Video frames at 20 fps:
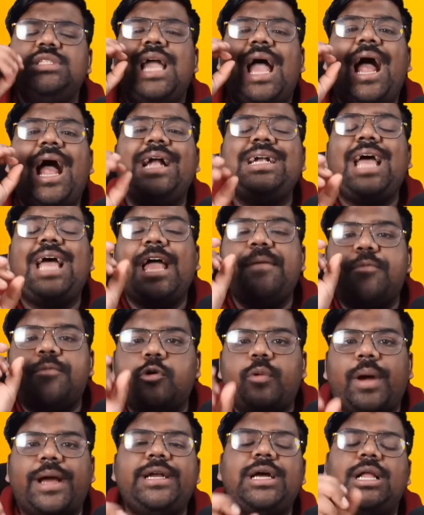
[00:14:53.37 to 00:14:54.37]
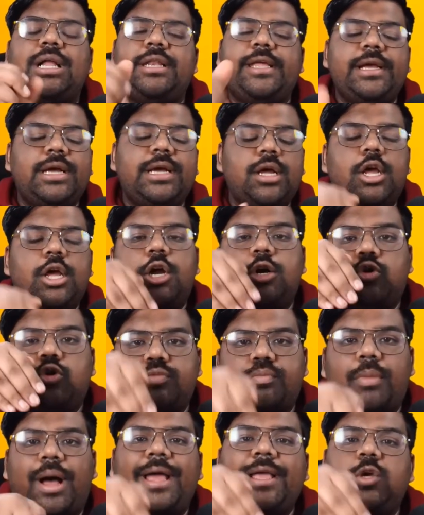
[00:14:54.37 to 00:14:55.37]
and I provide a link to
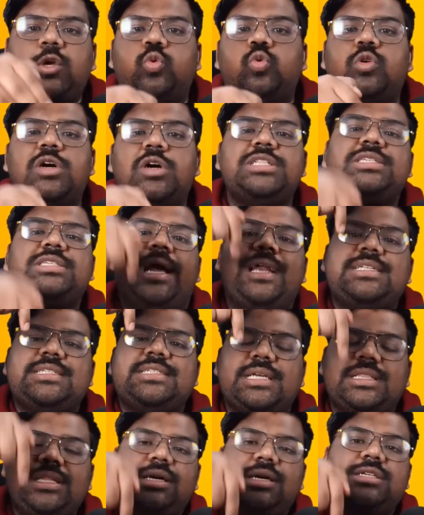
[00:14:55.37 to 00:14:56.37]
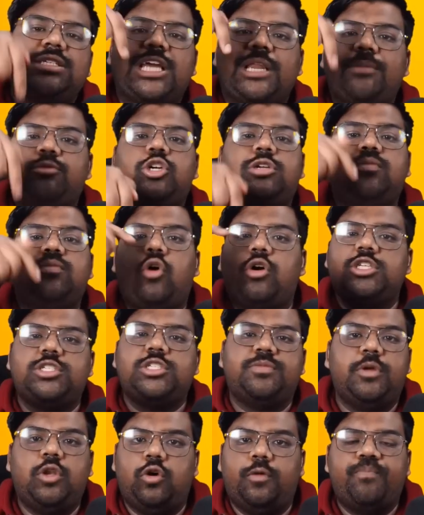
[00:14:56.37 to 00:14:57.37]
my Google sites in the description box
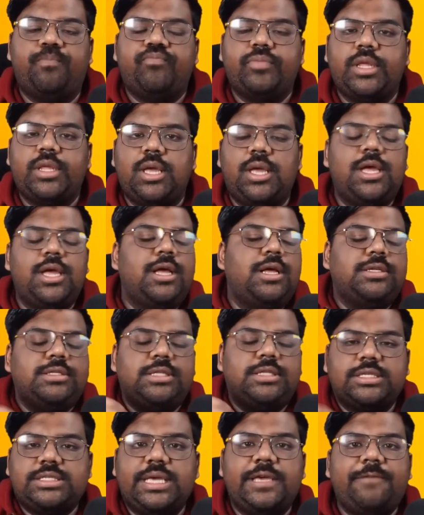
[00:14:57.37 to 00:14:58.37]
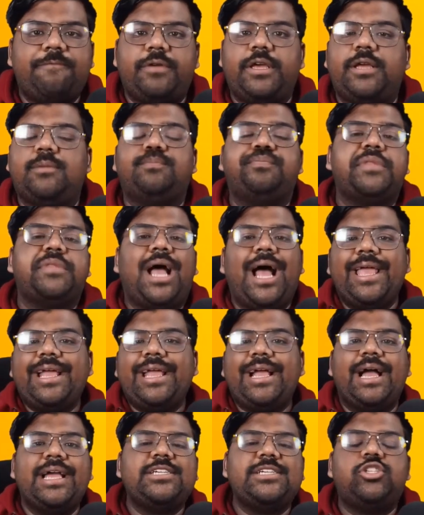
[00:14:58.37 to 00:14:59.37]
below. The same way, hi
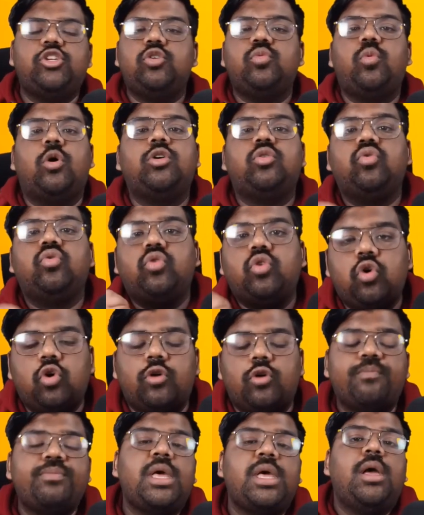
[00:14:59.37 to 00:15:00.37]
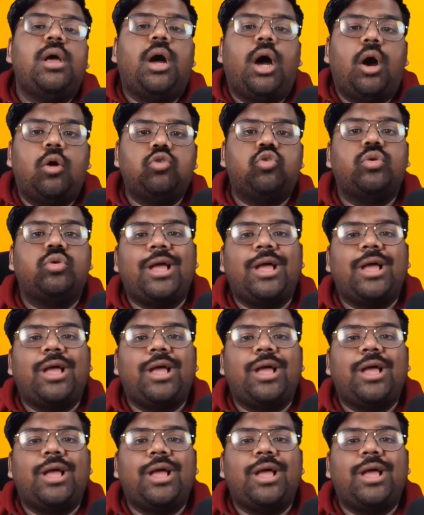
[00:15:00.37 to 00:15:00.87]
guys, do you want to know how to